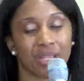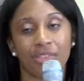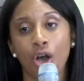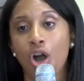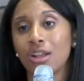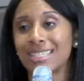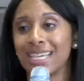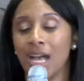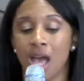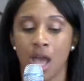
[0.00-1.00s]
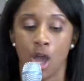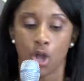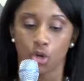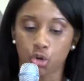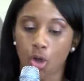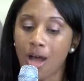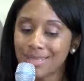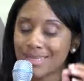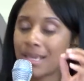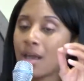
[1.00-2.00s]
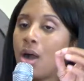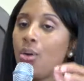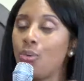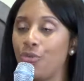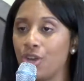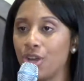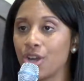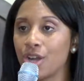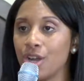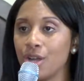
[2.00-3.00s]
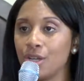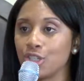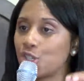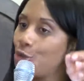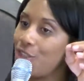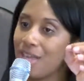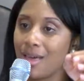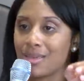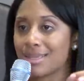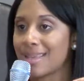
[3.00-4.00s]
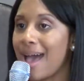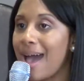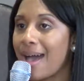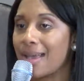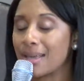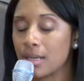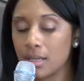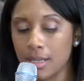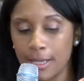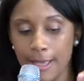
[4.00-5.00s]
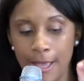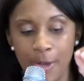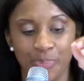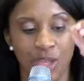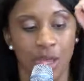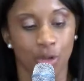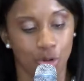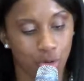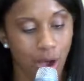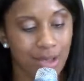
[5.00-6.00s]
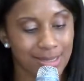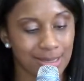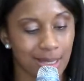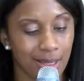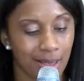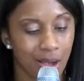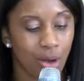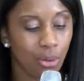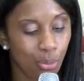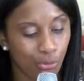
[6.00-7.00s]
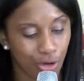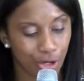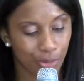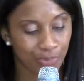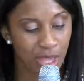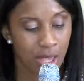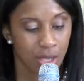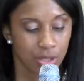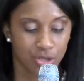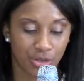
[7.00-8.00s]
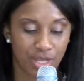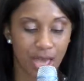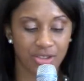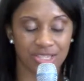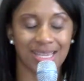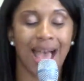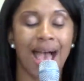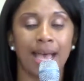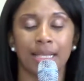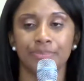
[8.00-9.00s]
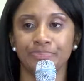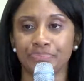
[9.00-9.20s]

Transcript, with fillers: the thought, crossing over to the other side. Crossing over to the other side.